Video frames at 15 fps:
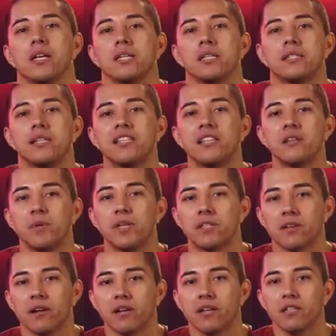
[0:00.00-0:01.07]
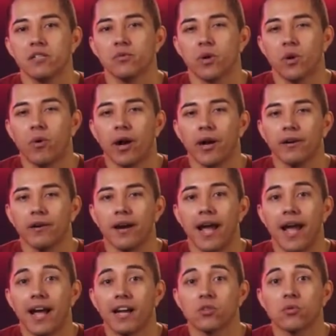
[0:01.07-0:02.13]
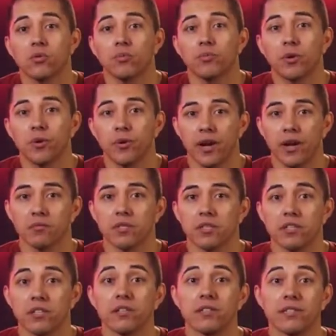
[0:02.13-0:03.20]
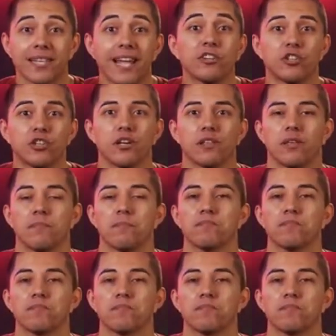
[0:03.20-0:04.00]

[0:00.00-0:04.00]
TCP sockets require actual programs to instantiate them.